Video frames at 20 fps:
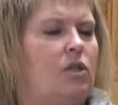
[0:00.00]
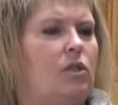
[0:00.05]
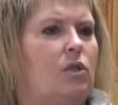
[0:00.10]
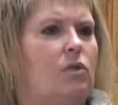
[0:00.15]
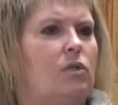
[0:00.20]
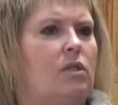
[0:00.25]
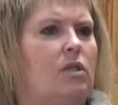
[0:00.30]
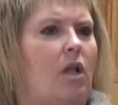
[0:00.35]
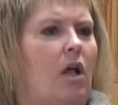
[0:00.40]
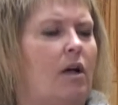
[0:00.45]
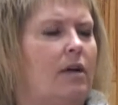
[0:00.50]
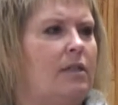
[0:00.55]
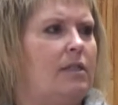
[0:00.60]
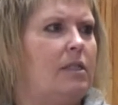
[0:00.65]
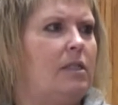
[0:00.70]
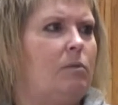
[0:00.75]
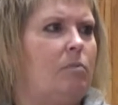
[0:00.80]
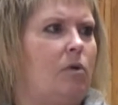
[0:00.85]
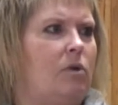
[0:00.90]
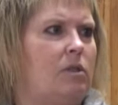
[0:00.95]
So as long as
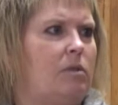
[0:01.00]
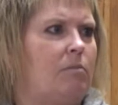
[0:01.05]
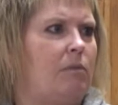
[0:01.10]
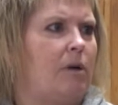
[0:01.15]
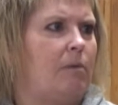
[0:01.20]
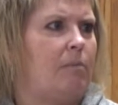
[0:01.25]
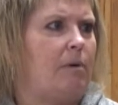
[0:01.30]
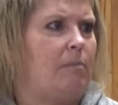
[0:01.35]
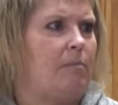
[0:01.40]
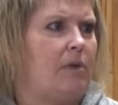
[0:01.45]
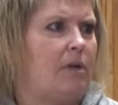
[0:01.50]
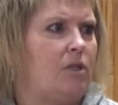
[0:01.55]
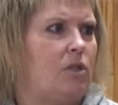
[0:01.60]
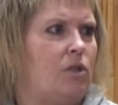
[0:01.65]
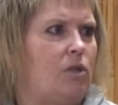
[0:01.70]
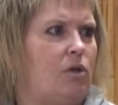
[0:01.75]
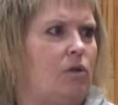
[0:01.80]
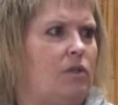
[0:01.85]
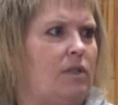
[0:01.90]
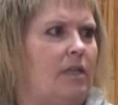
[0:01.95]
it's postmarked by March
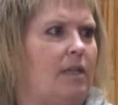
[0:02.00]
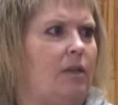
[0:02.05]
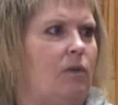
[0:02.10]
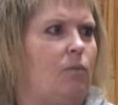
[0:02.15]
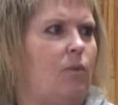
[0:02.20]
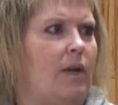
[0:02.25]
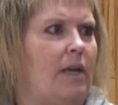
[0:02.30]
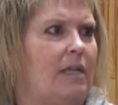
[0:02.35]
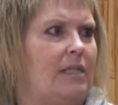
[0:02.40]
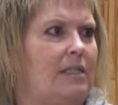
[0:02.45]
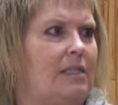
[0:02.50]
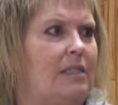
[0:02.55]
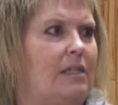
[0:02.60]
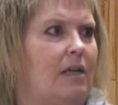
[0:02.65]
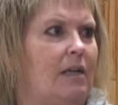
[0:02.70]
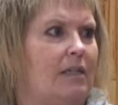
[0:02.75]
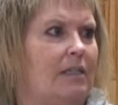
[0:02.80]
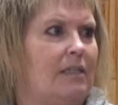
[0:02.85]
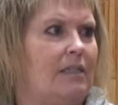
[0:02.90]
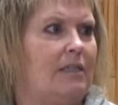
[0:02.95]
13th, we can
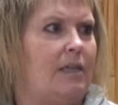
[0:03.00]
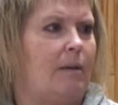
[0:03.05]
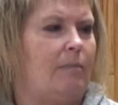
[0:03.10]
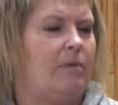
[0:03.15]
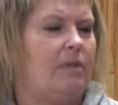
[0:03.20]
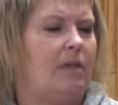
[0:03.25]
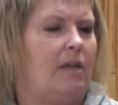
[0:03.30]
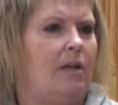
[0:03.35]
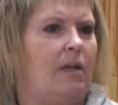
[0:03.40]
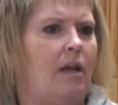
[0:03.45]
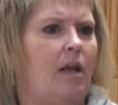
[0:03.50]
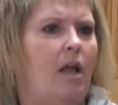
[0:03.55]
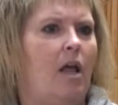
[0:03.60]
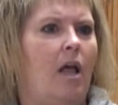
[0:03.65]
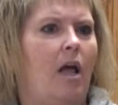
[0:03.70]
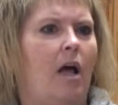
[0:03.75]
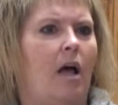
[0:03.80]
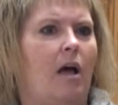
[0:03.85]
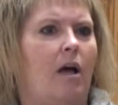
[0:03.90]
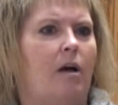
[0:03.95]
still accept it.
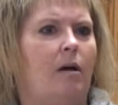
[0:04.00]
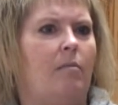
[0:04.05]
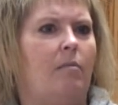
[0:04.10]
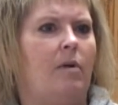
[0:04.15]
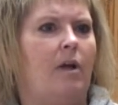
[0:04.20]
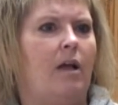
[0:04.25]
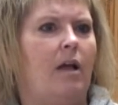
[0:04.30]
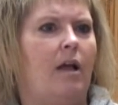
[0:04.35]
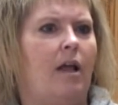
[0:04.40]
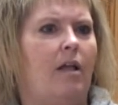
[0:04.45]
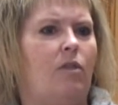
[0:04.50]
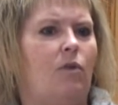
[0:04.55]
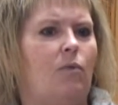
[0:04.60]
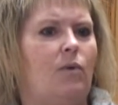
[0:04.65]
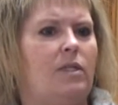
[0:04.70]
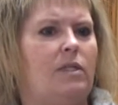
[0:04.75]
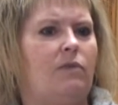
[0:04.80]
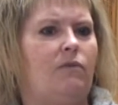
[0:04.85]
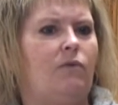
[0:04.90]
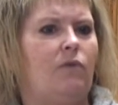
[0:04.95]
And the
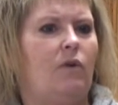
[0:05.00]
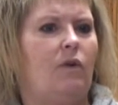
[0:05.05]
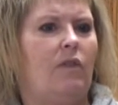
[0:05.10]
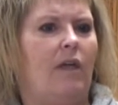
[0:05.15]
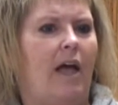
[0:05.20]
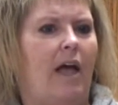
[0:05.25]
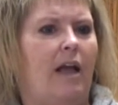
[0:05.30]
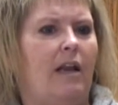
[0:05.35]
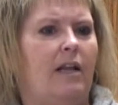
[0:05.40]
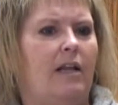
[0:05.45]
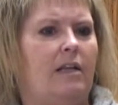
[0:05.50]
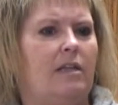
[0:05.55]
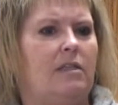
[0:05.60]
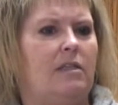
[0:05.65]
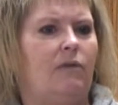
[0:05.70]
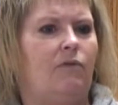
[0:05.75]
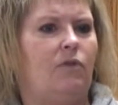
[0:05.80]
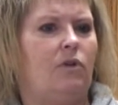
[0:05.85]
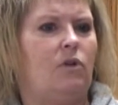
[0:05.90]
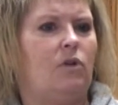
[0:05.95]
reason for that is
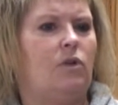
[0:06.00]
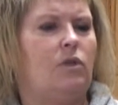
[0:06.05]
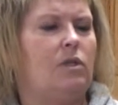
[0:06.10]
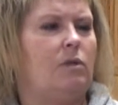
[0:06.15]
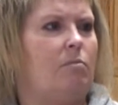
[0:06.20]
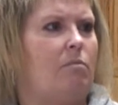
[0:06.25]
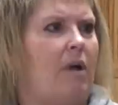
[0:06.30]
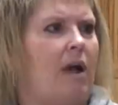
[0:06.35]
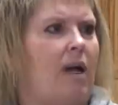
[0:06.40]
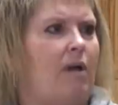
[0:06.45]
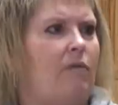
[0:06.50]
if you're using My